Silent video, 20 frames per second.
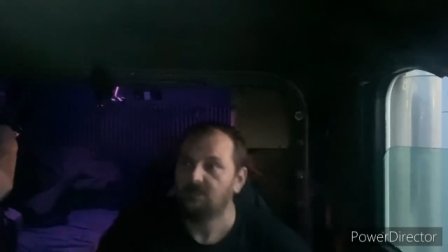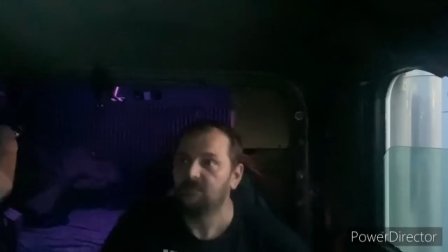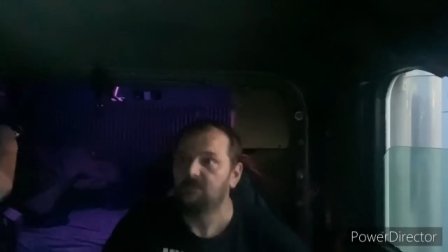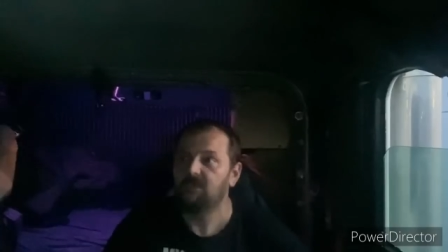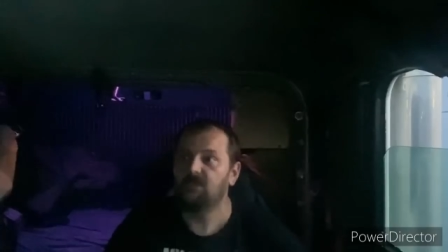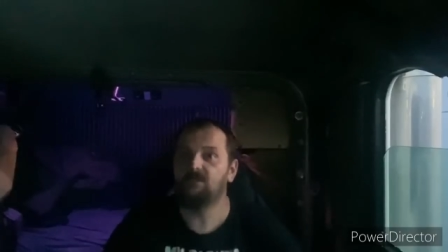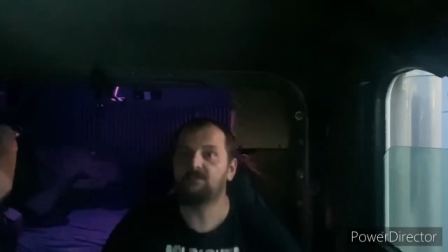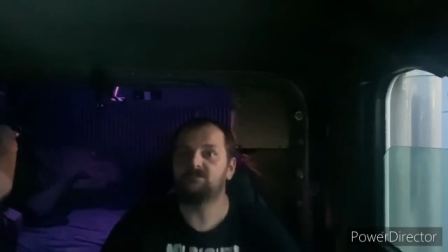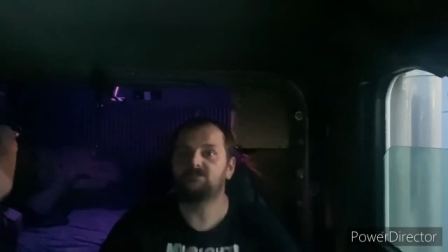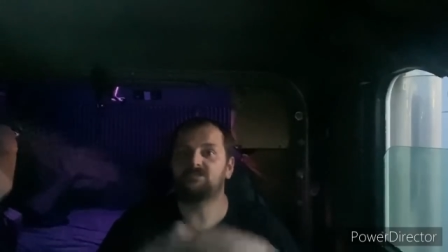
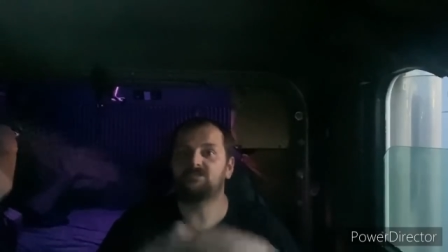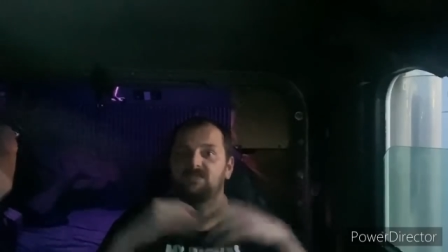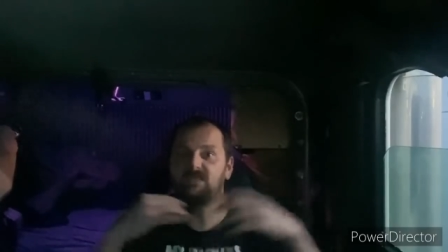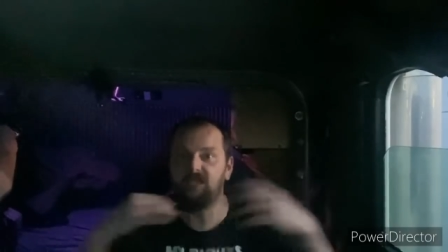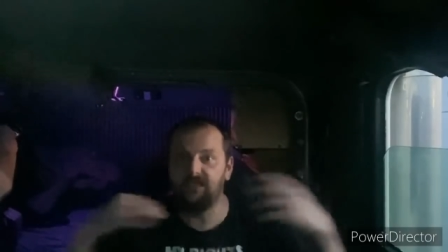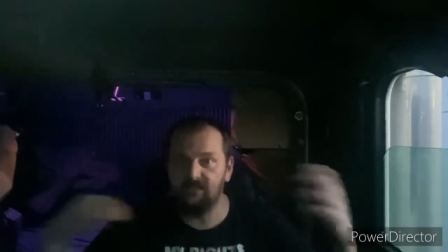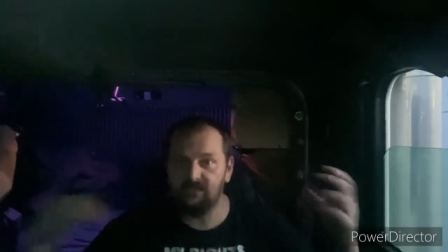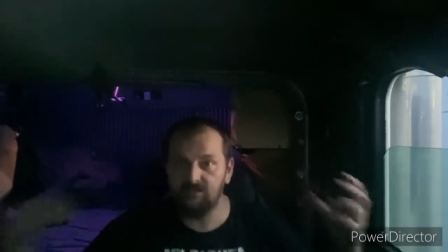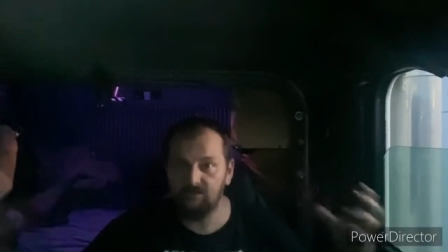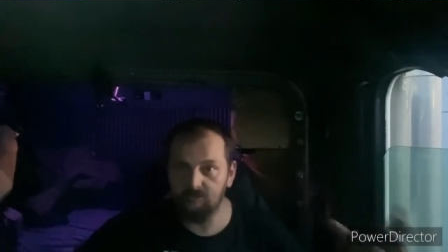It's
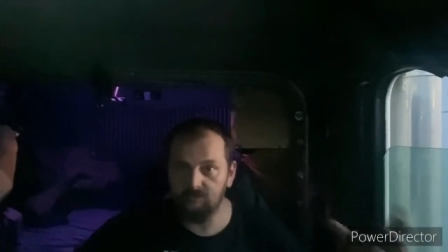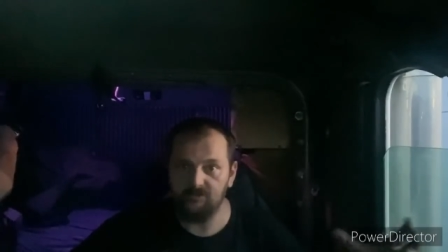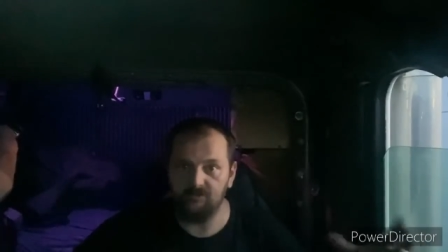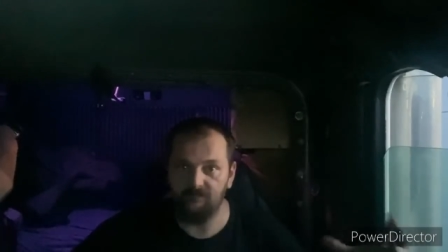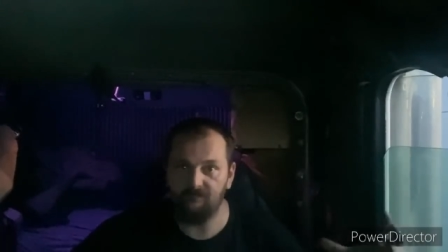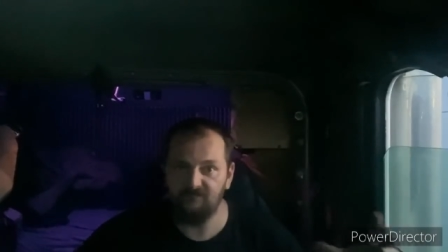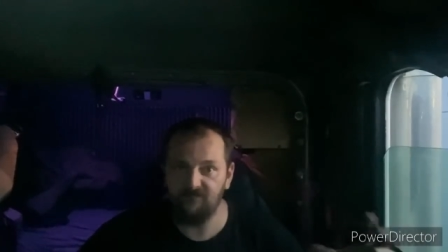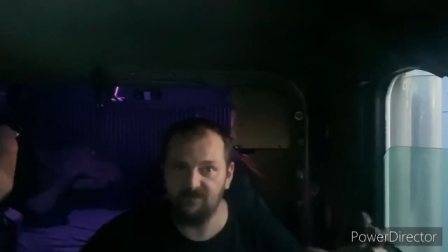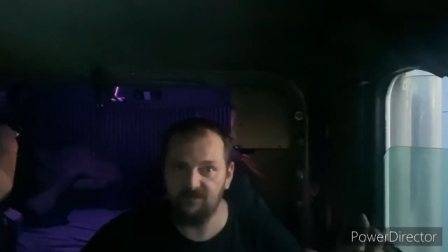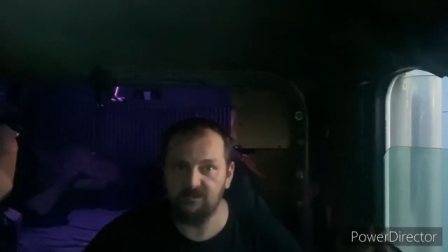catered to
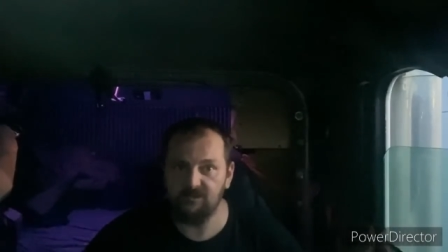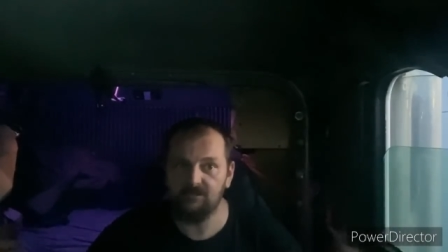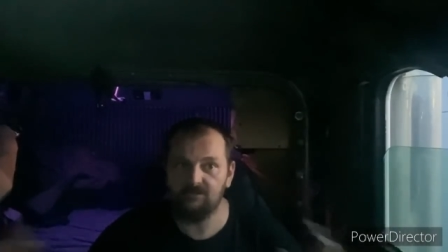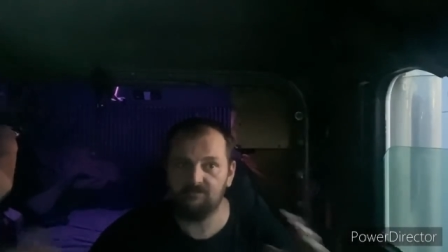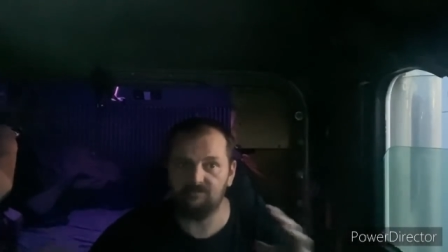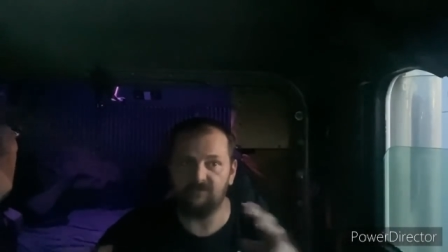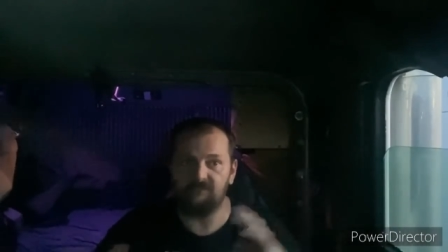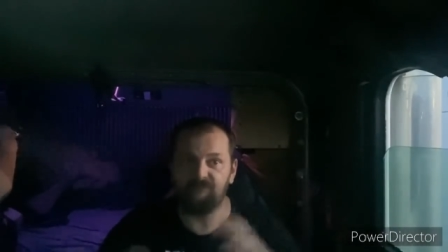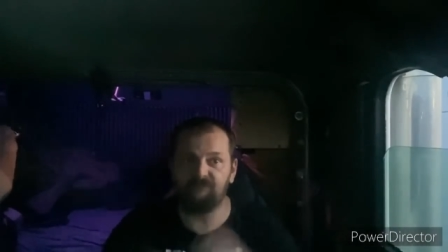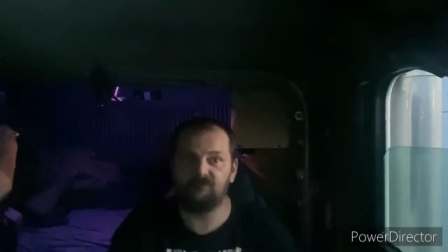
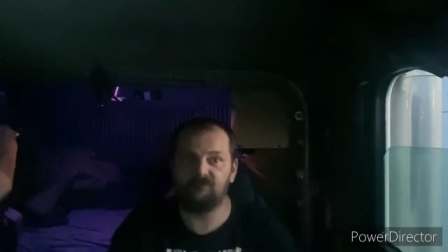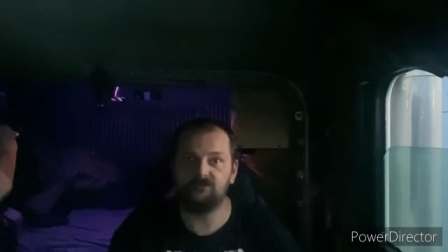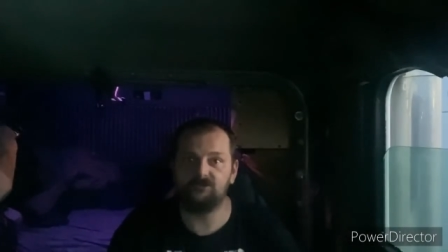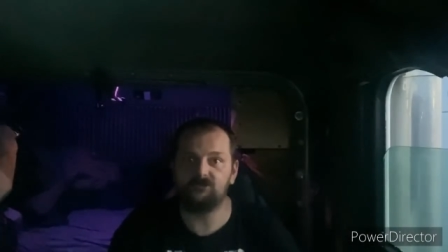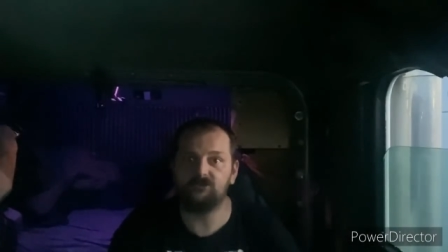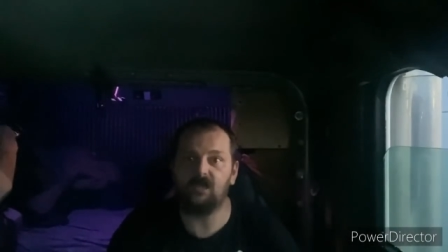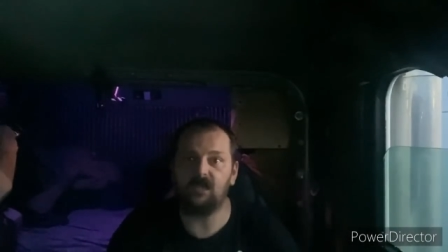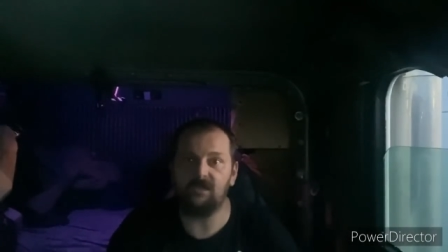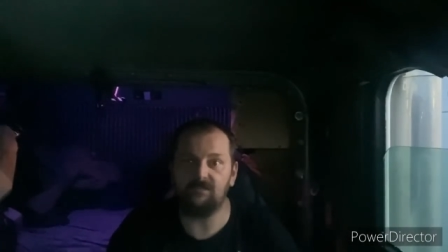53 foot dry